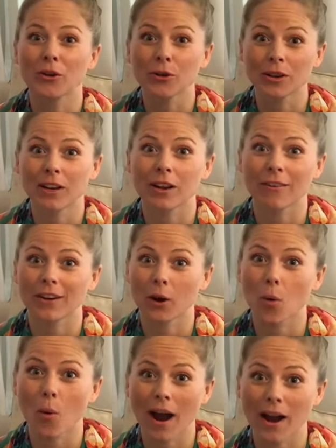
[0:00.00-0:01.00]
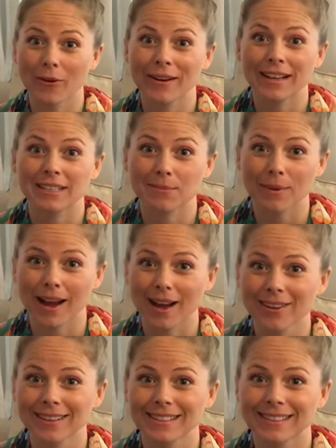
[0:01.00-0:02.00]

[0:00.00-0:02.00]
unit of inquiry is about?